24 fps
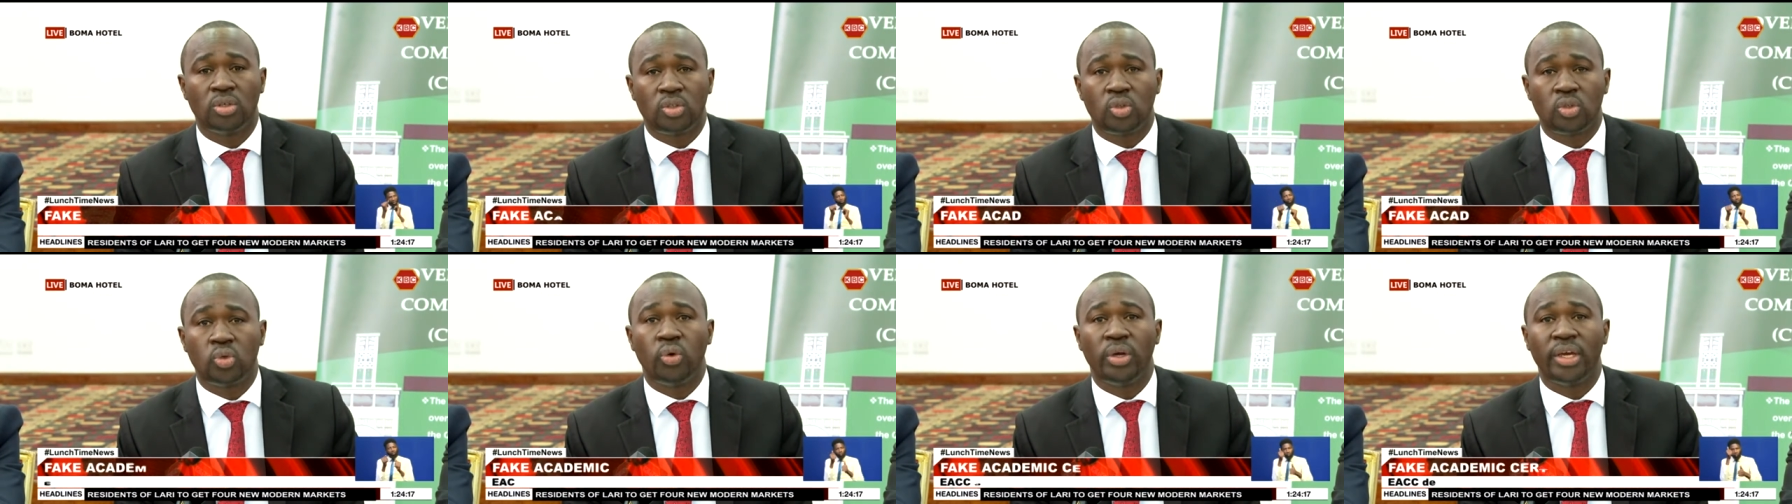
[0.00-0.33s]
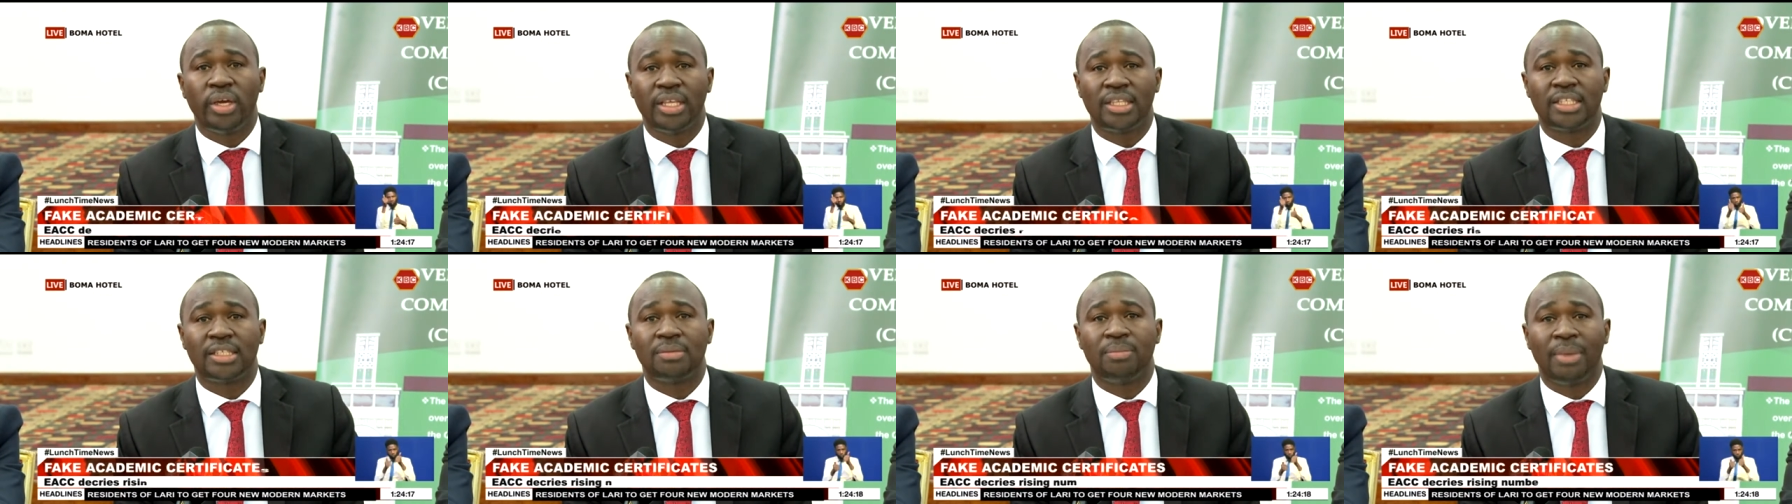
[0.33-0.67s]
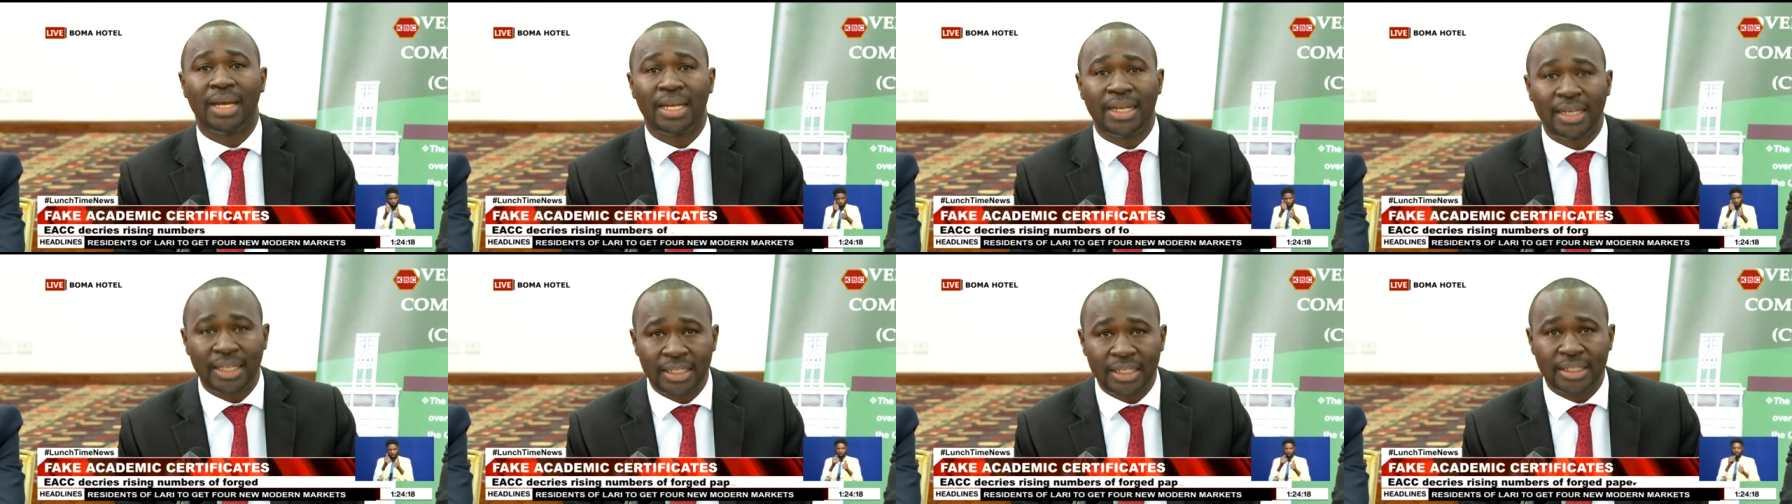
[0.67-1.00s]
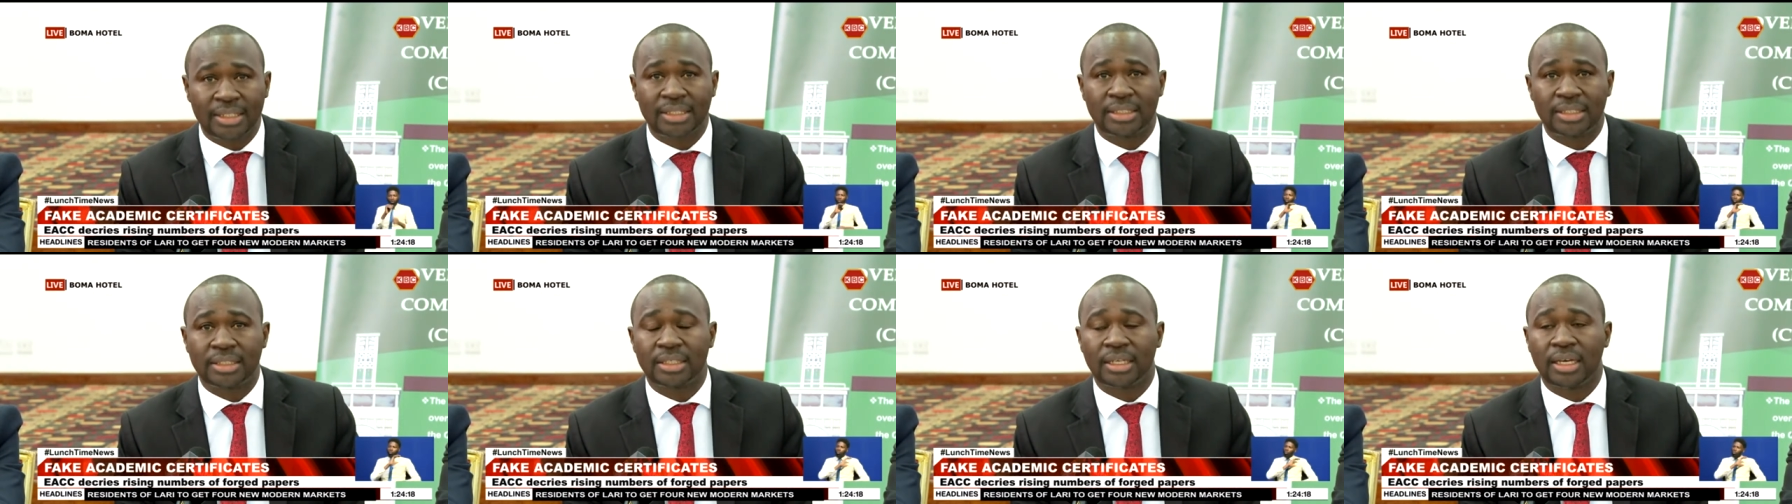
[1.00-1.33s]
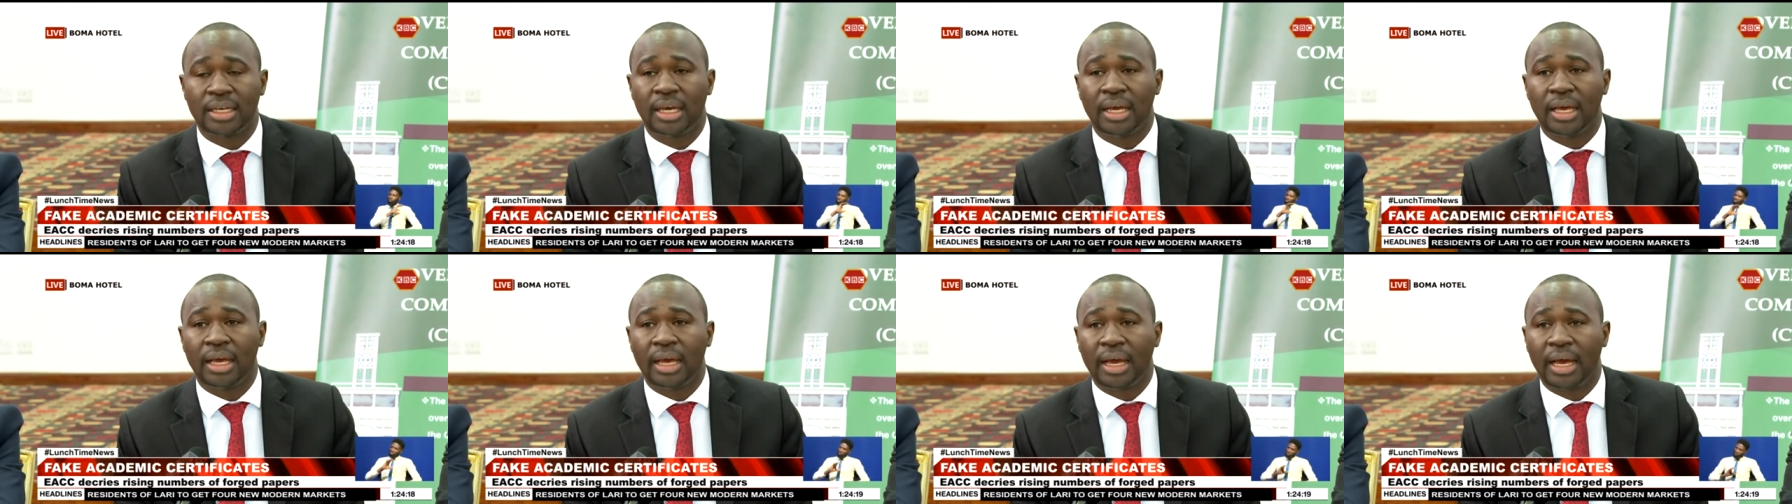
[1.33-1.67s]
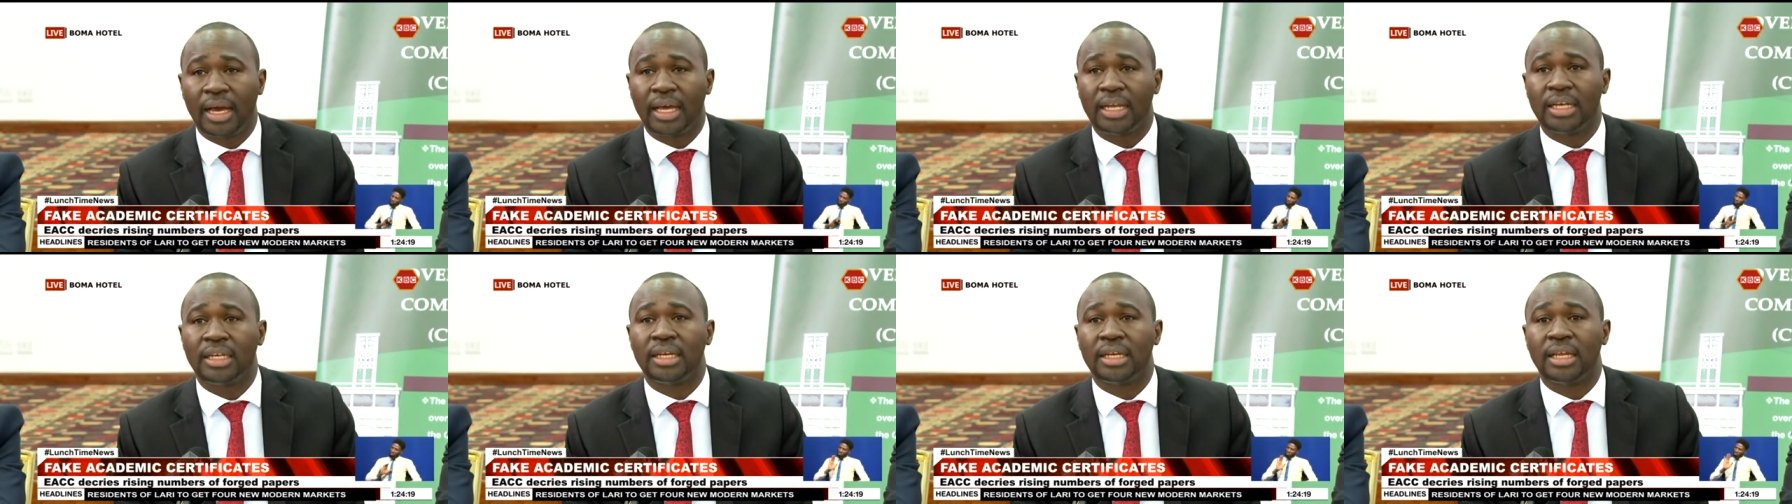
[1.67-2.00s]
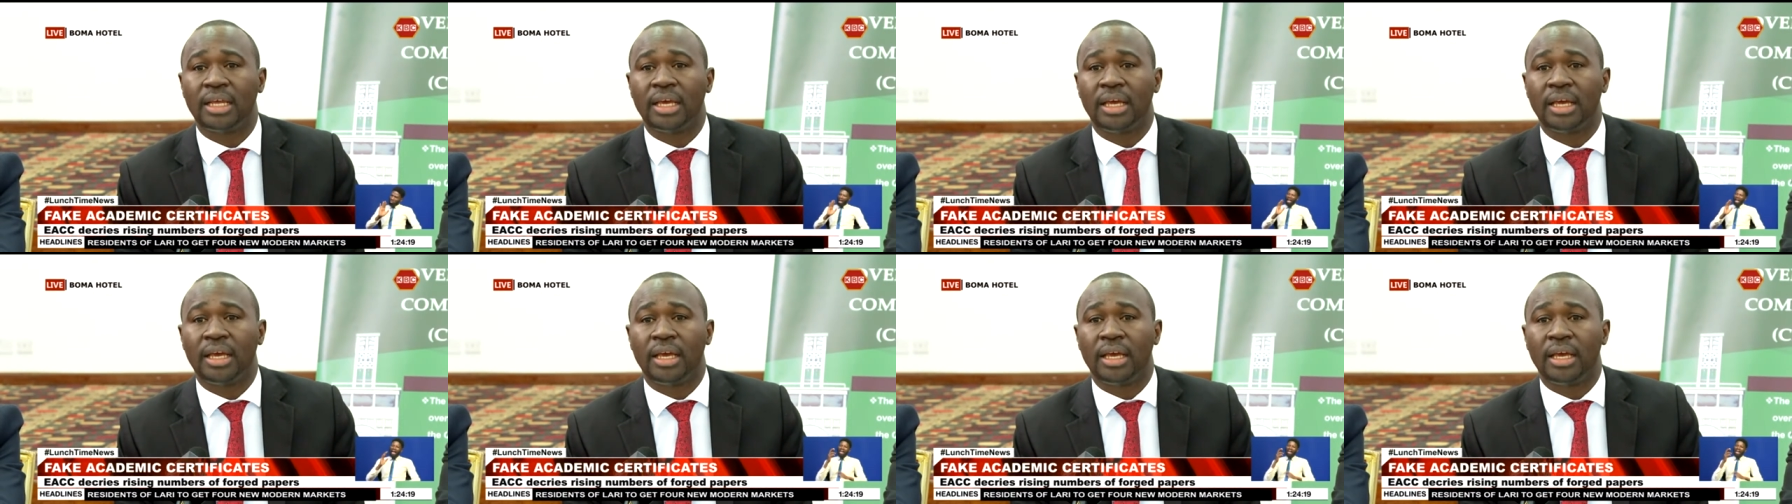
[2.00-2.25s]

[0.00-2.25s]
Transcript: to its mandate and